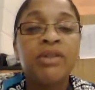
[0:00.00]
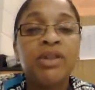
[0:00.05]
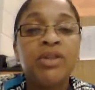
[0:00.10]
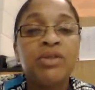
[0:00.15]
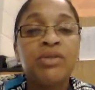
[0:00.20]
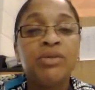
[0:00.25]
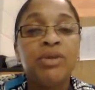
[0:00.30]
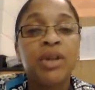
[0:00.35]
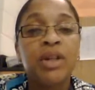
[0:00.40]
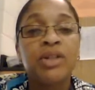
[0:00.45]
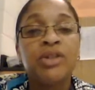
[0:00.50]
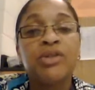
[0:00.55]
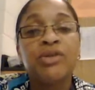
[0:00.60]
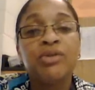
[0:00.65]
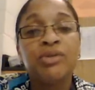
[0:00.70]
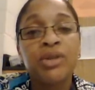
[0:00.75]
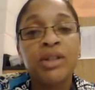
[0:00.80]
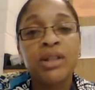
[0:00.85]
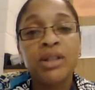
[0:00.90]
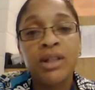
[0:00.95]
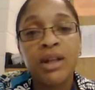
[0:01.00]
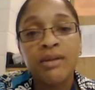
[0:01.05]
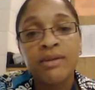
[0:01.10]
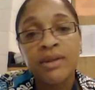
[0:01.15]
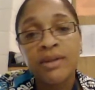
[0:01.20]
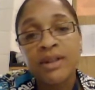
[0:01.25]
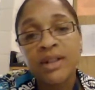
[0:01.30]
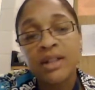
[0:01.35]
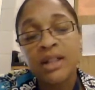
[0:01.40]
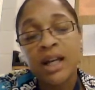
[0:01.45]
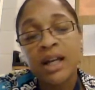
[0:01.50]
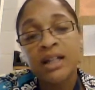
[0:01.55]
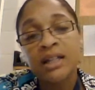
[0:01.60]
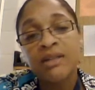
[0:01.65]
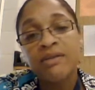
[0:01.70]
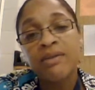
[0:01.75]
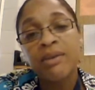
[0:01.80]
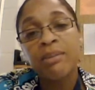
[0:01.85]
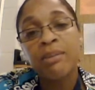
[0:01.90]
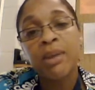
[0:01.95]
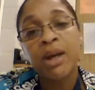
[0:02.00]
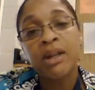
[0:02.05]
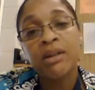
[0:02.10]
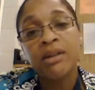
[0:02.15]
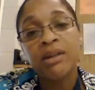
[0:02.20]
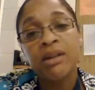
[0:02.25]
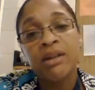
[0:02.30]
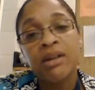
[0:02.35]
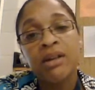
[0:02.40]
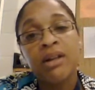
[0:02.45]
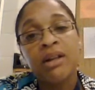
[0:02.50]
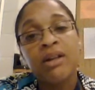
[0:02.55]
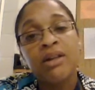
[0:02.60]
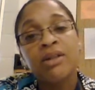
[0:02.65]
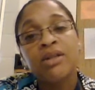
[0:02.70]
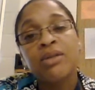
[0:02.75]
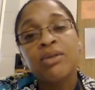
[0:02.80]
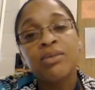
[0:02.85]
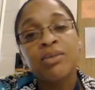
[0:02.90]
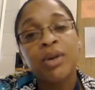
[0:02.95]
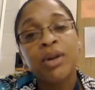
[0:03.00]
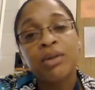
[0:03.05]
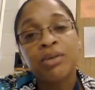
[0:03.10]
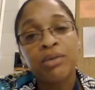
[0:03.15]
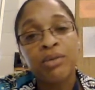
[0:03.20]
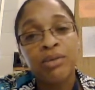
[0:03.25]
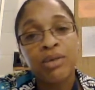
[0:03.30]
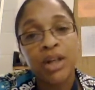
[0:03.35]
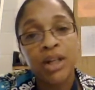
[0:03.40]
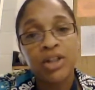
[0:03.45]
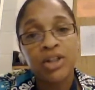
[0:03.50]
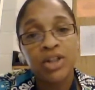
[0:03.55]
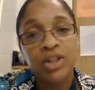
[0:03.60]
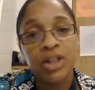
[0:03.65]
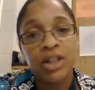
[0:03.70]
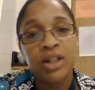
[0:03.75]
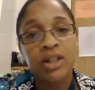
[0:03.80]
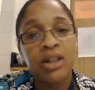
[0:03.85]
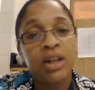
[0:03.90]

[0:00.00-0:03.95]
to do is use the steps of the scientific method to work through that sheet.